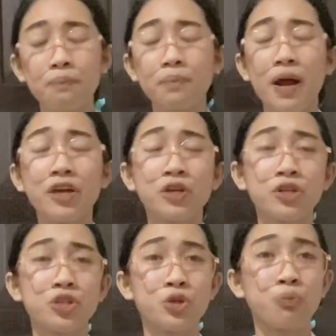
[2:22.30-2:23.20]

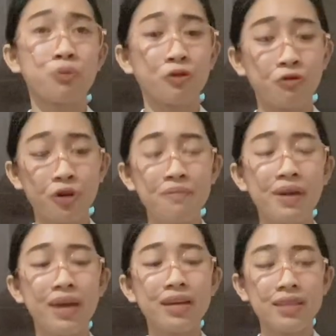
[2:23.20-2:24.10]
Prior to
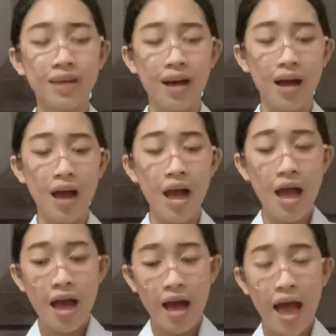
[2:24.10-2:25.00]
performing the
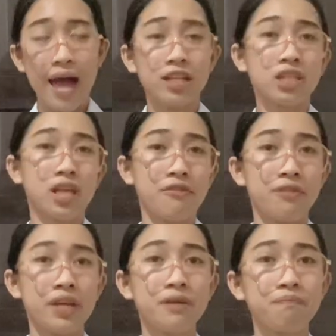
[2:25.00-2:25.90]
hand
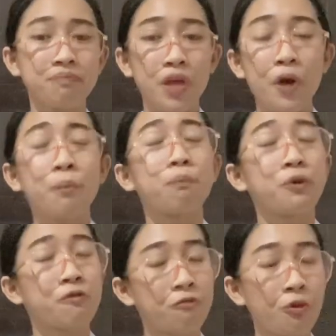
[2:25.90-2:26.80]
gloving,
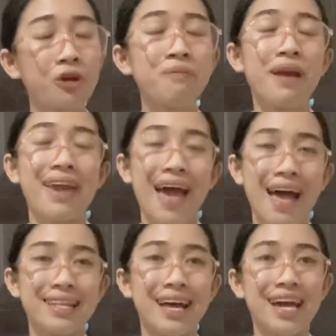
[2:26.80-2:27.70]
perform a
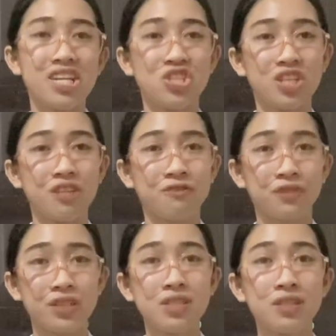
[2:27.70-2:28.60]
hand hygiene
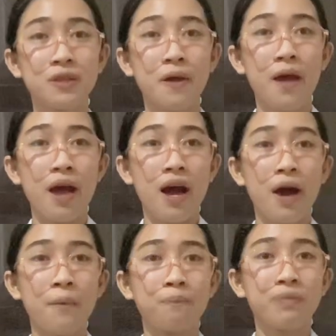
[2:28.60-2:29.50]
first
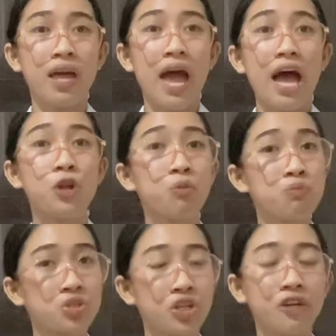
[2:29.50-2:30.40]
um, and
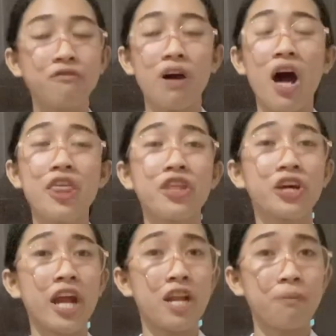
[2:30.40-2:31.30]
observe
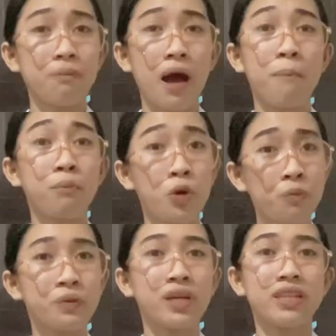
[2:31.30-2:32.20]
other
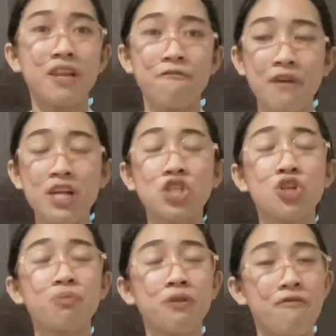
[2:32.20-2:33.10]
appropriate
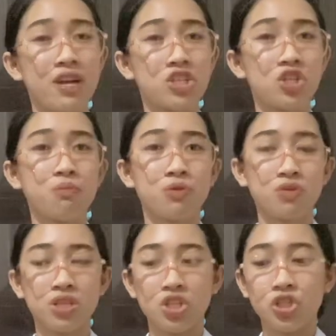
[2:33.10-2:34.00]
infection prevention
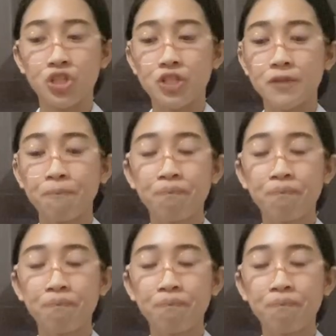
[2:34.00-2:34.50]
procedures.